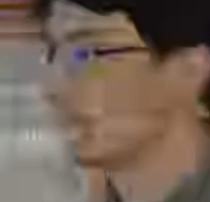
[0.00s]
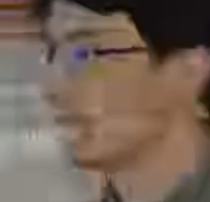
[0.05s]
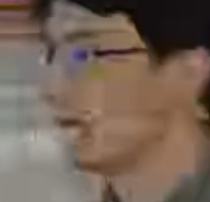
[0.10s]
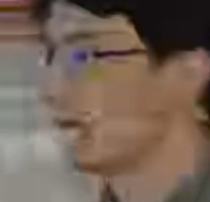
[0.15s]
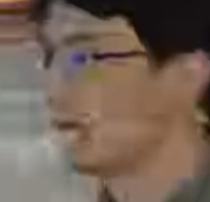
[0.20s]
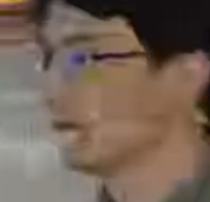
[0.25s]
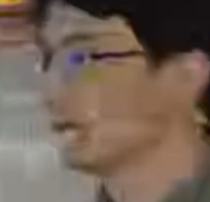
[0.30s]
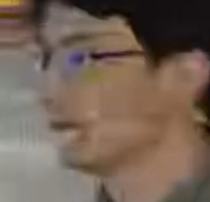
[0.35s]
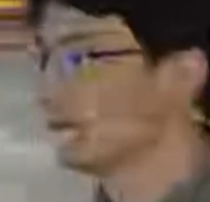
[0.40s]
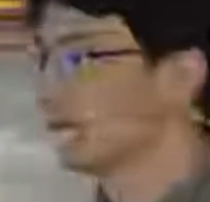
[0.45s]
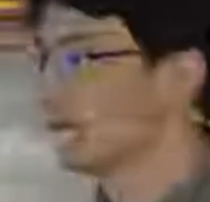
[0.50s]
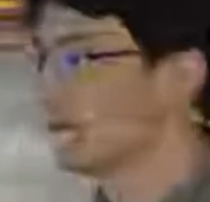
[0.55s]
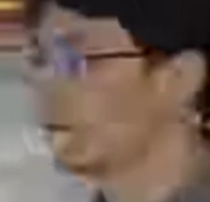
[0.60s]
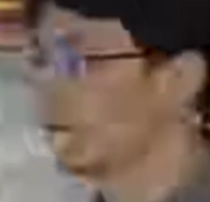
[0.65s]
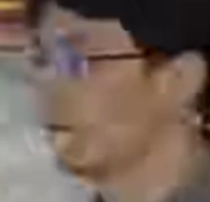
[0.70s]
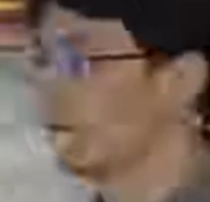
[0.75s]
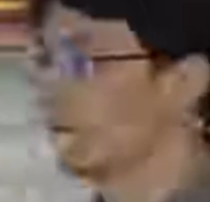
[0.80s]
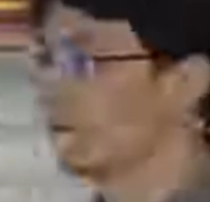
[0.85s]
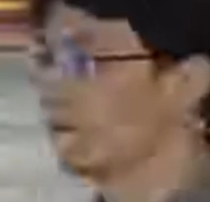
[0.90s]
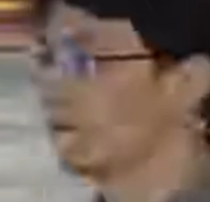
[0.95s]
by the
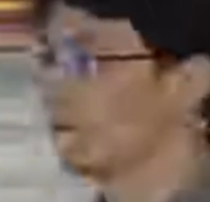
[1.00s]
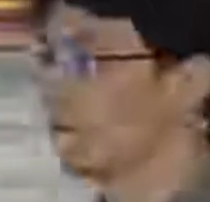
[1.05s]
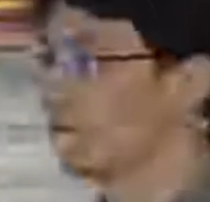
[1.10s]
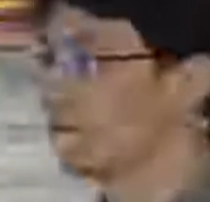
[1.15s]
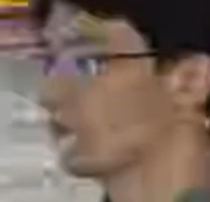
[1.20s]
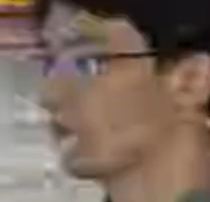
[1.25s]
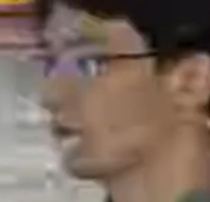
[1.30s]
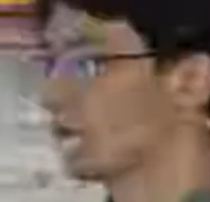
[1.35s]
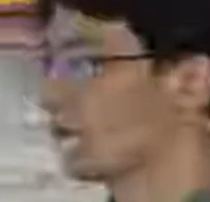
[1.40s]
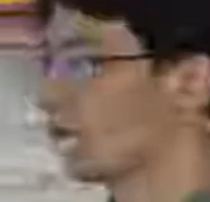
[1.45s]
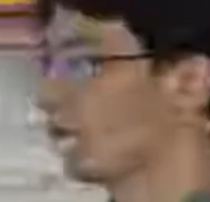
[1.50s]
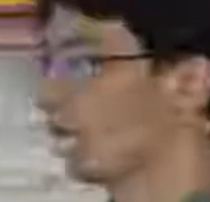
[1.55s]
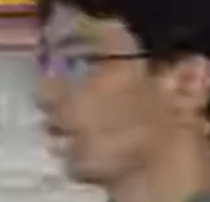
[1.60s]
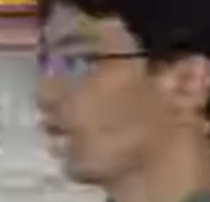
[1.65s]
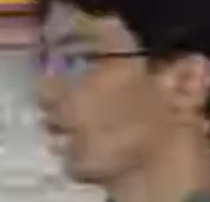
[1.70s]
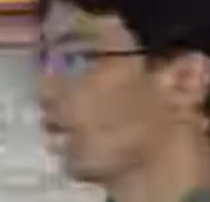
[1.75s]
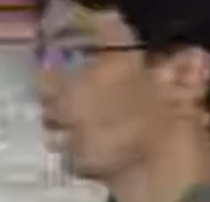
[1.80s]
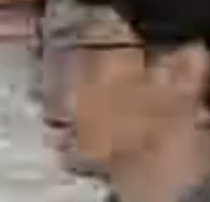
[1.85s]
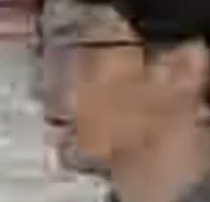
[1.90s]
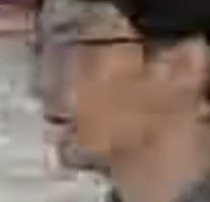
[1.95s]
supercomputer
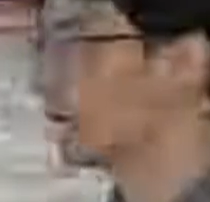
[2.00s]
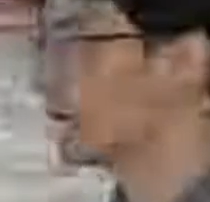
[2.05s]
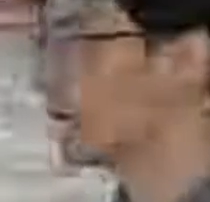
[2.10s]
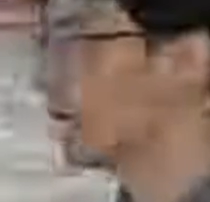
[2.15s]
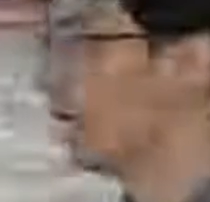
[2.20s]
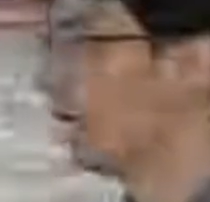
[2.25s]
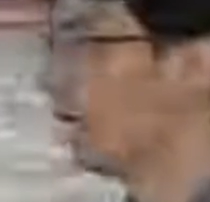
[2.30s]
conference